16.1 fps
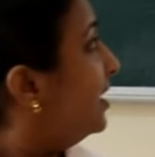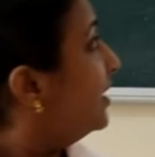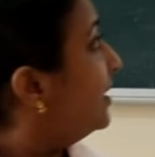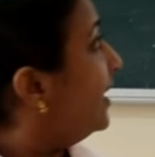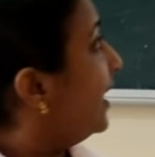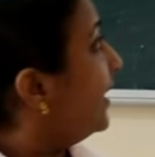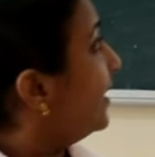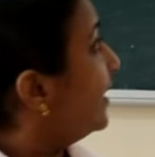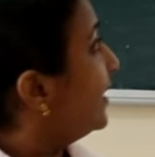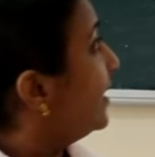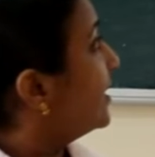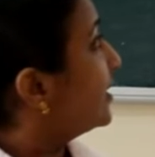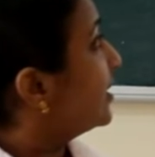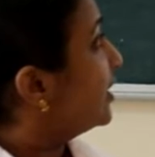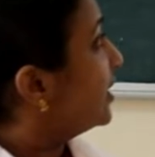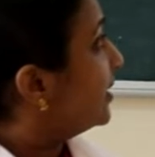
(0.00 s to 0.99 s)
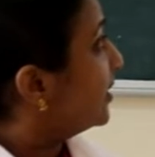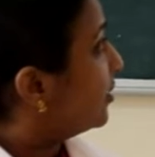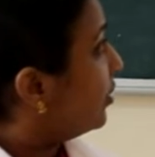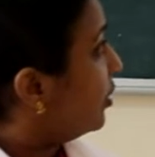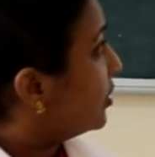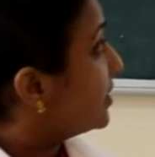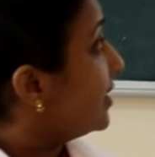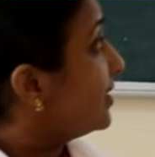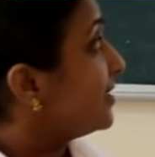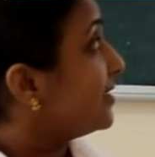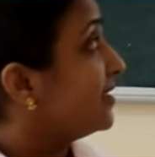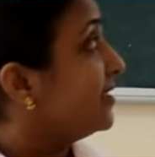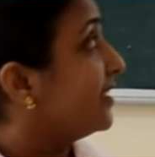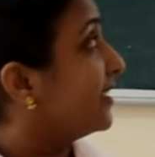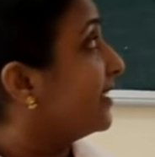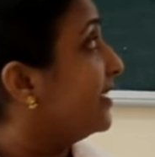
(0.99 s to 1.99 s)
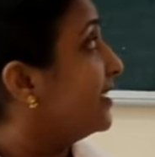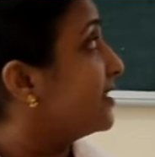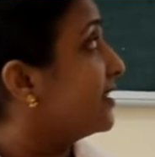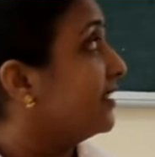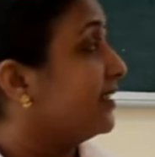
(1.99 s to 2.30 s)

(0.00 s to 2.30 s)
Then it causes decrease